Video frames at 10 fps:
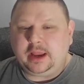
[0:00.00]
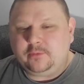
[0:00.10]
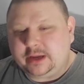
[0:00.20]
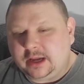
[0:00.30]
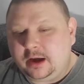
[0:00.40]

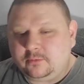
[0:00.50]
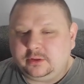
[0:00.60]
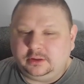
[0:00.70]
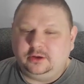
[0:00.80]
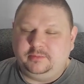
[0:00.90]
caught him with a
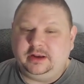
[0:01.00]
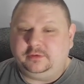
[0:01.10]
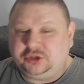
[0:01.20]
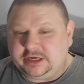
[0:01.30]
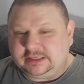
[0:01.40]
little bit of a
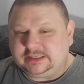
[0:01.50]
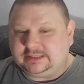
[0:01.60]
cheesy